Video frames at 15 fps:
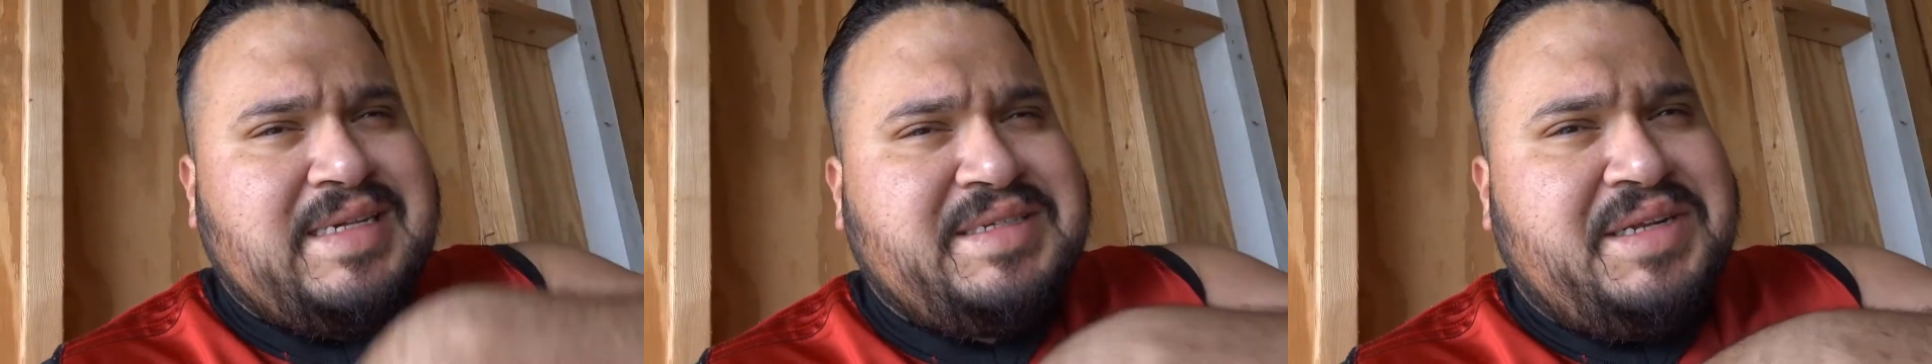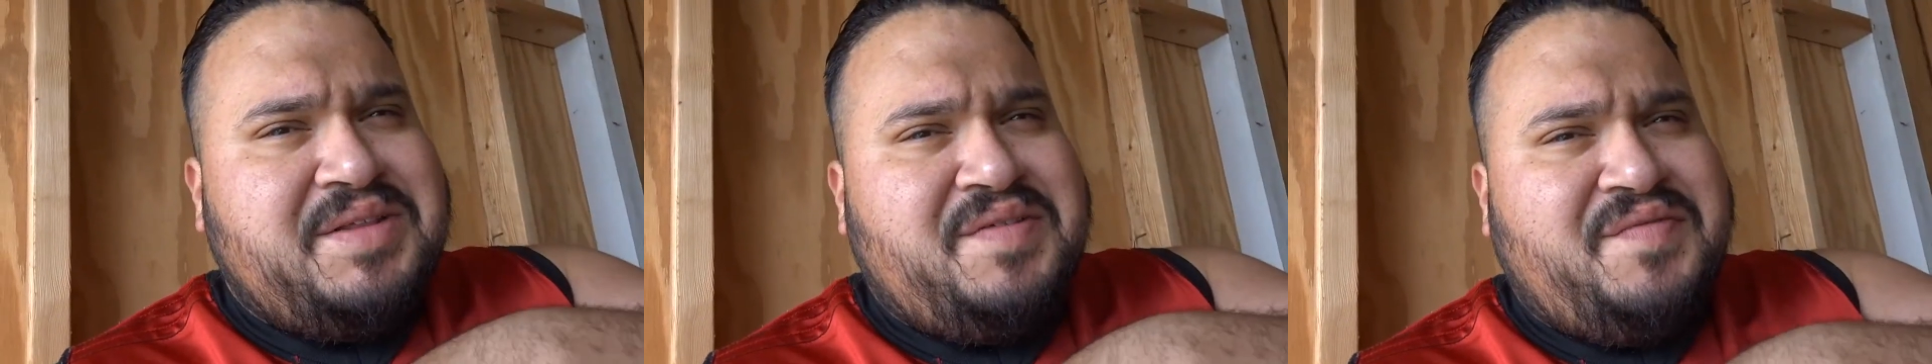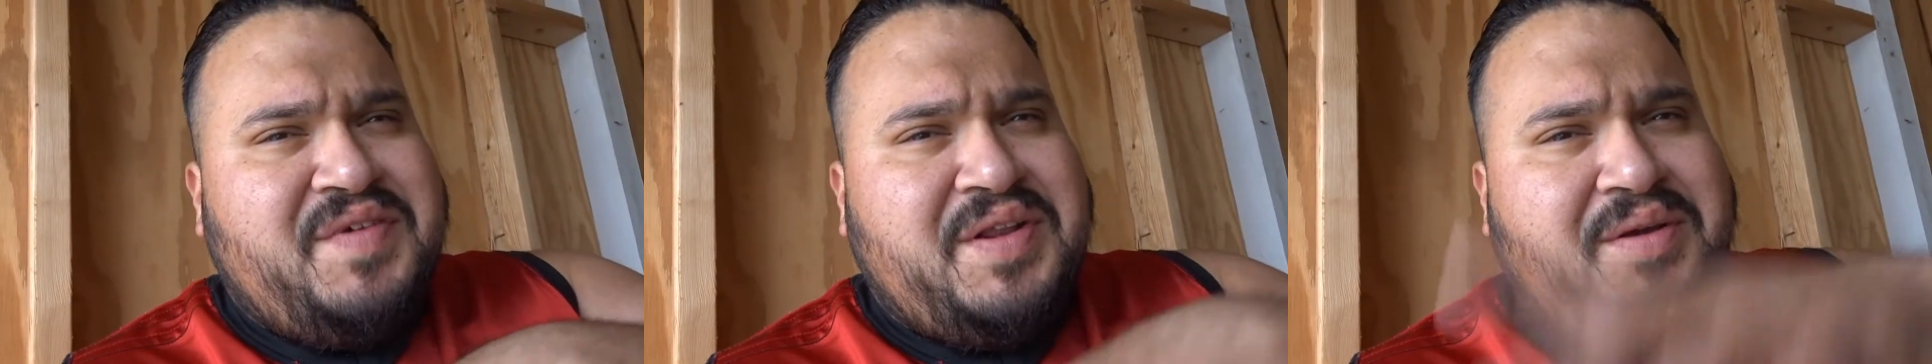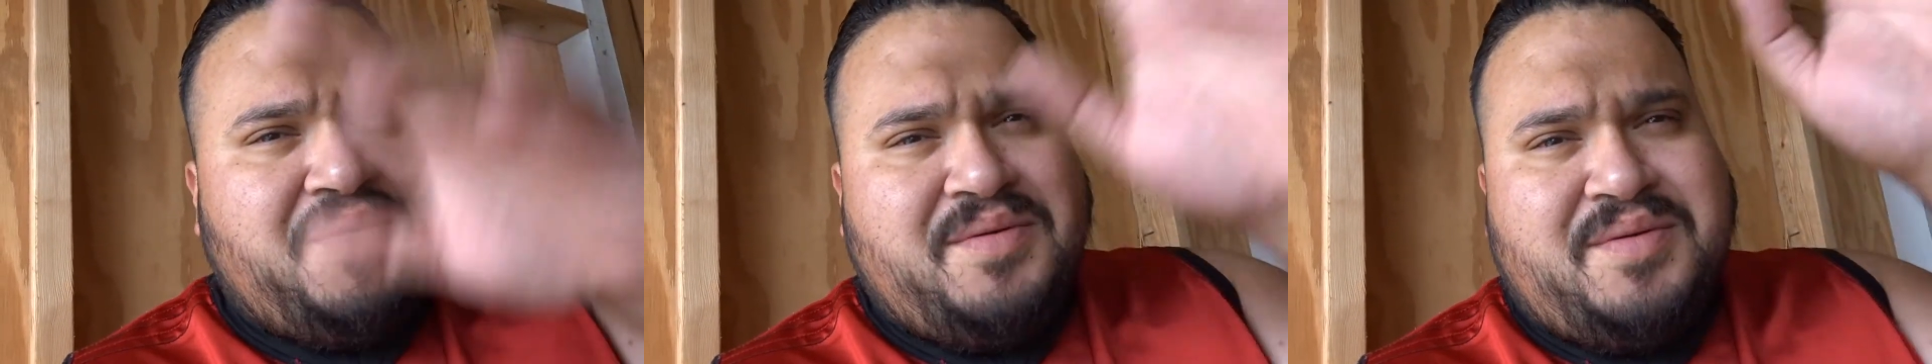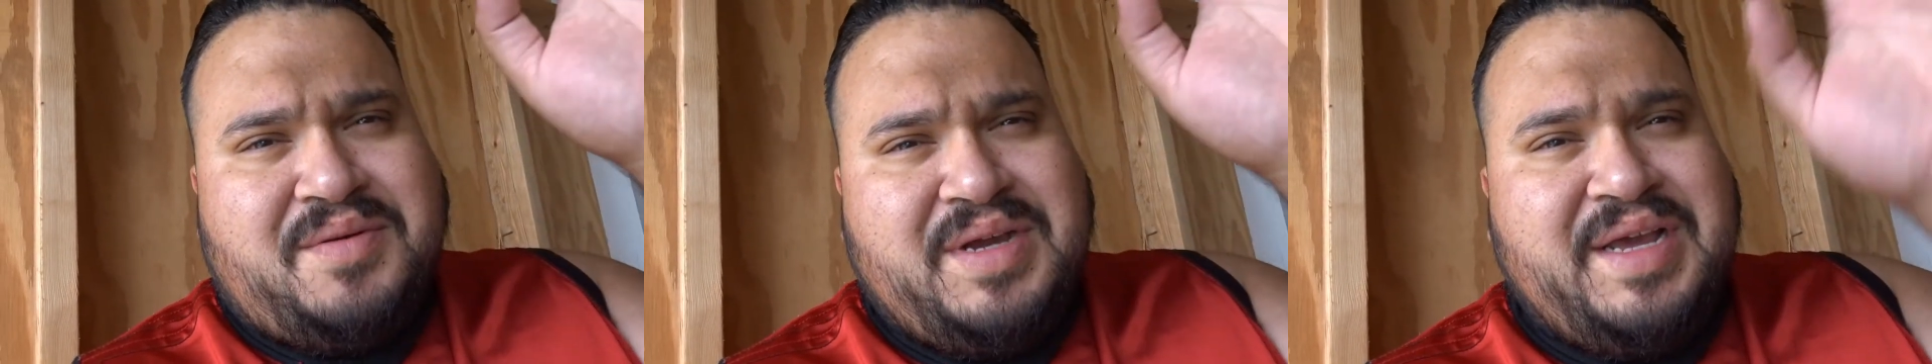that's another video.
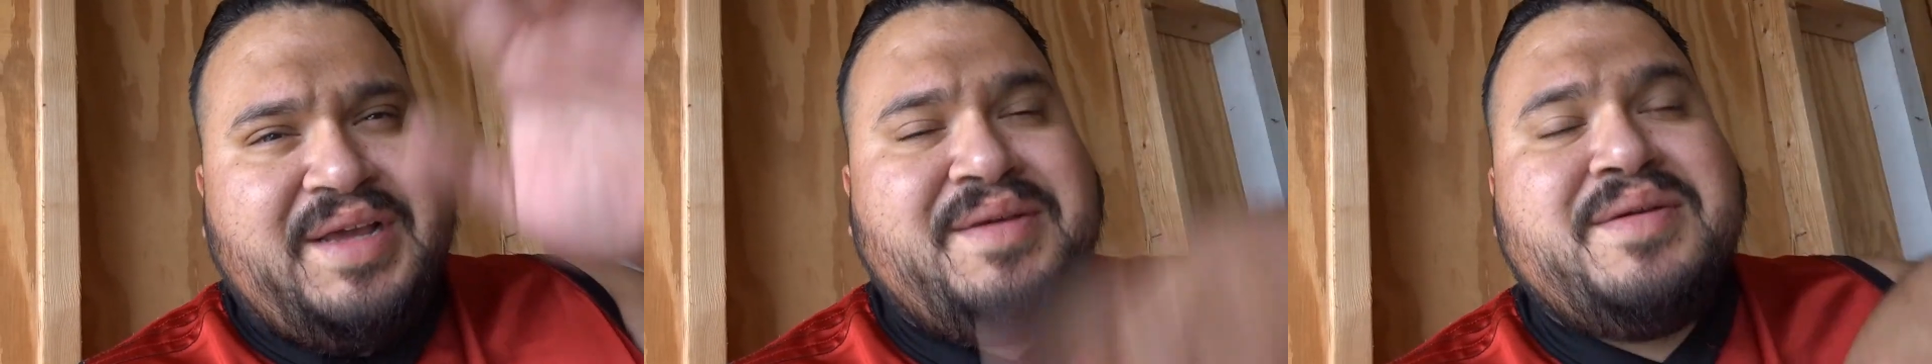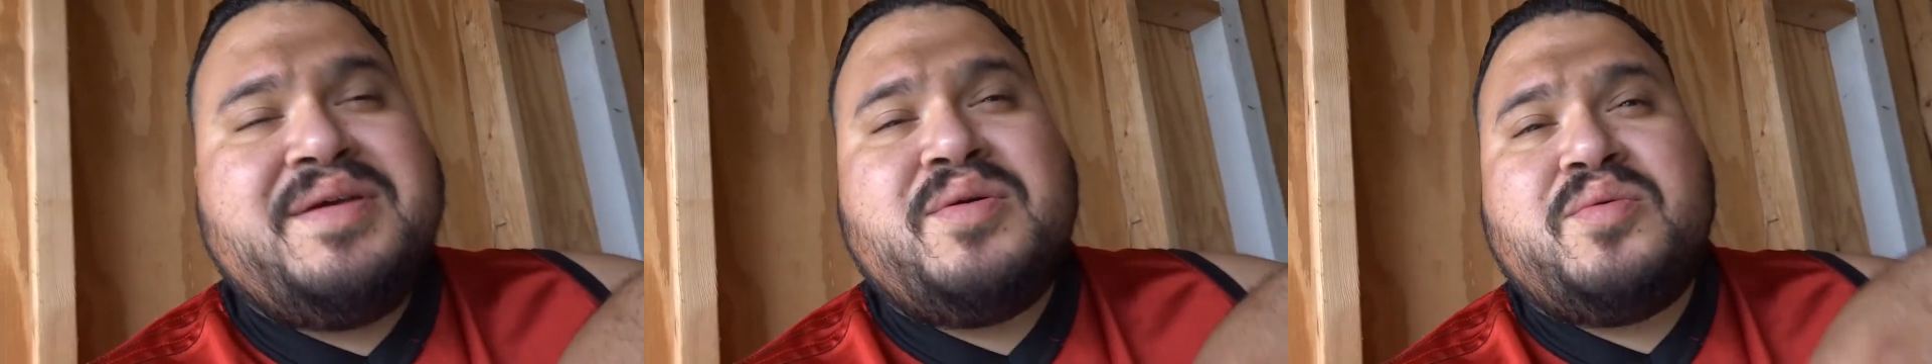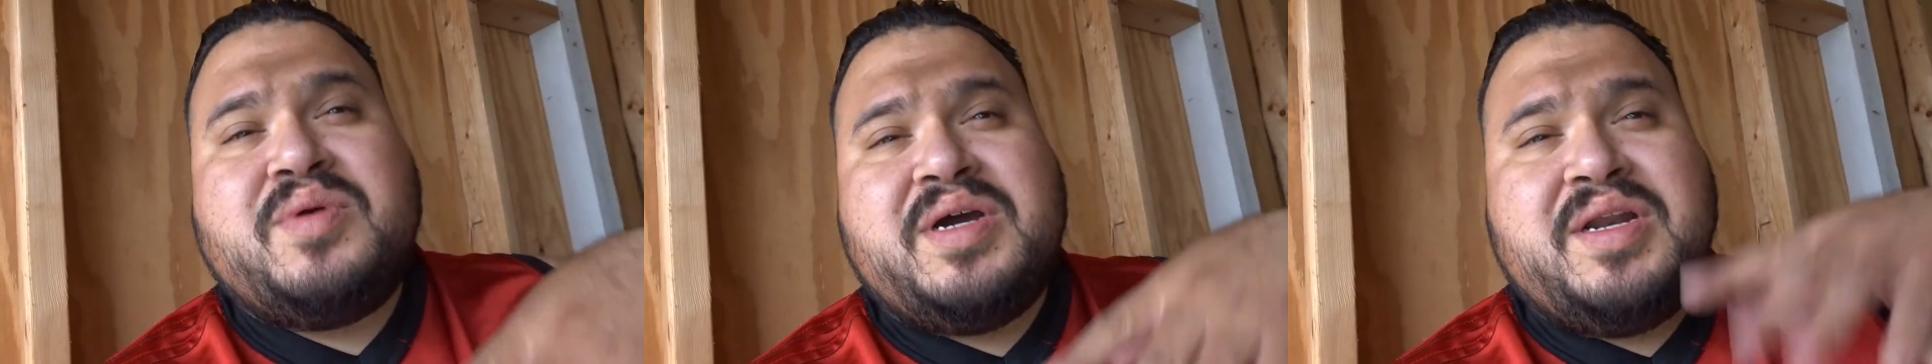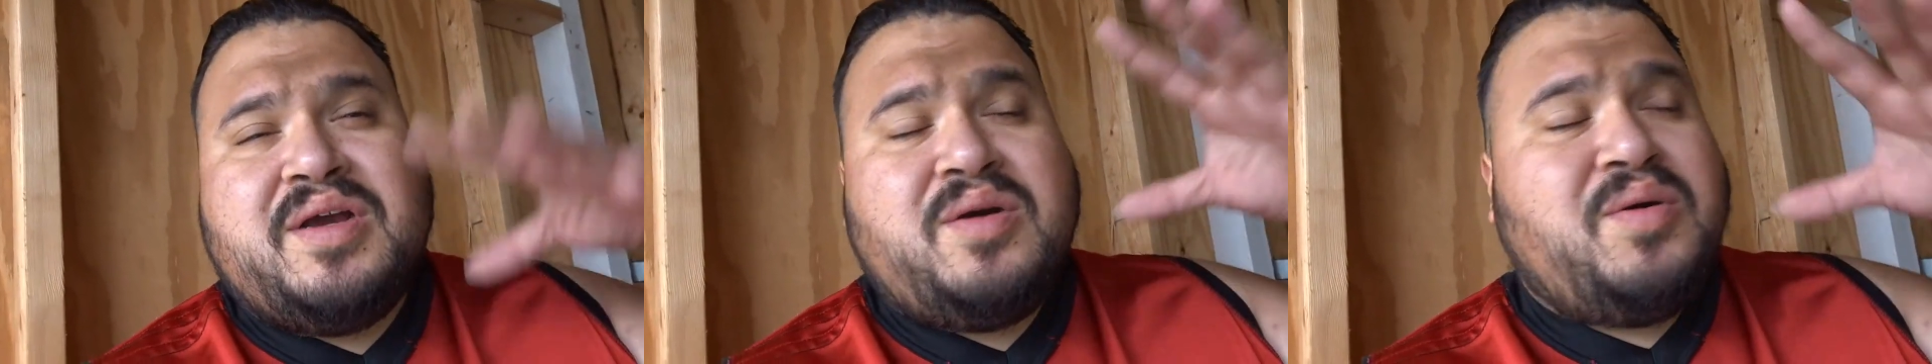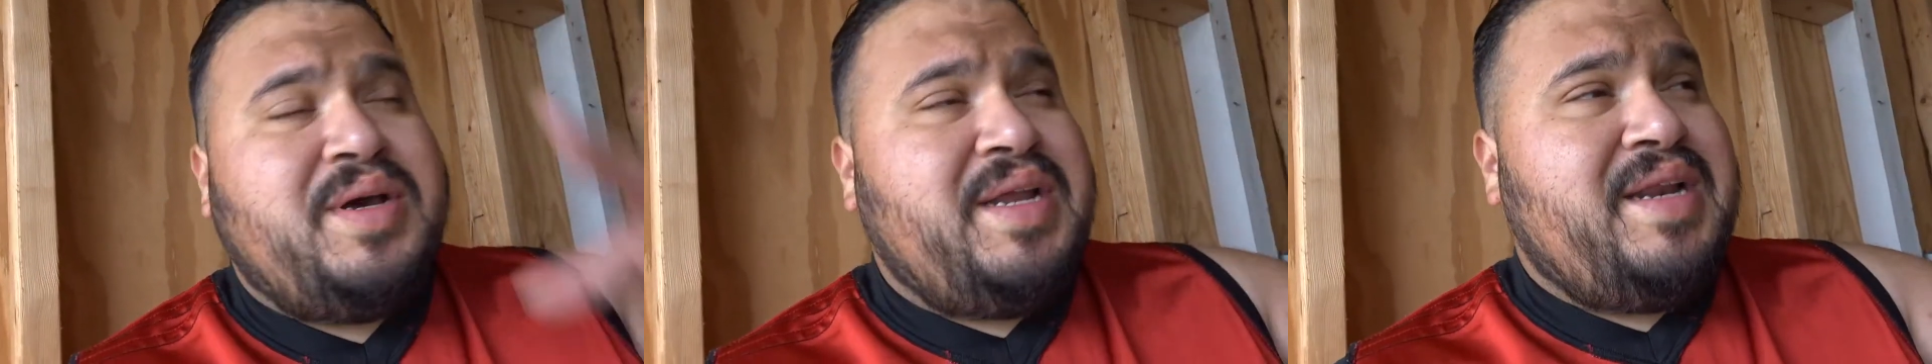Okay, we're gonna
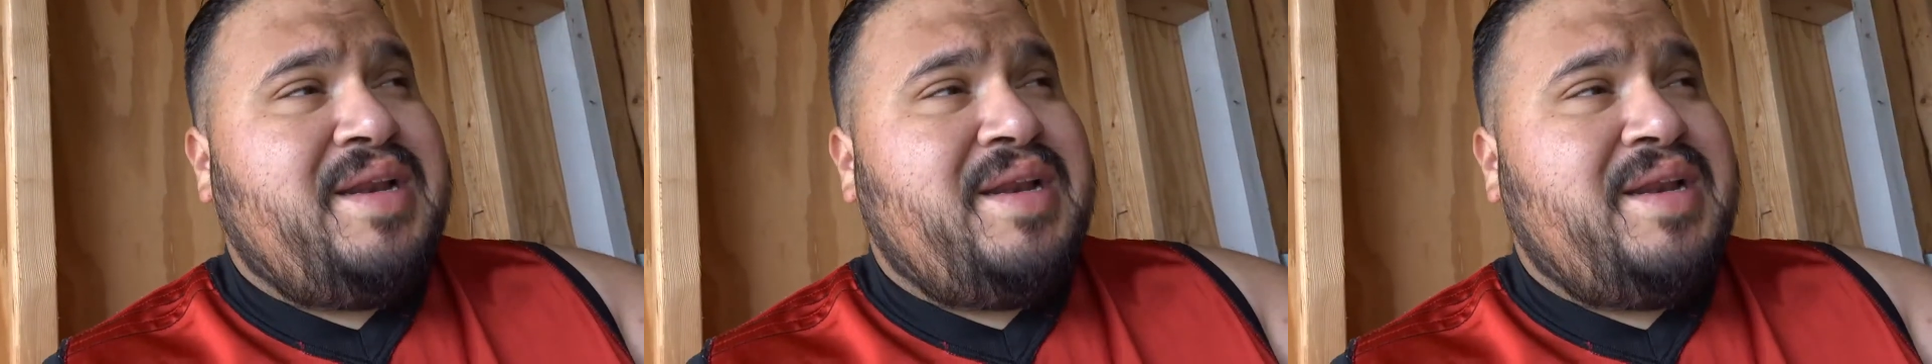go ahead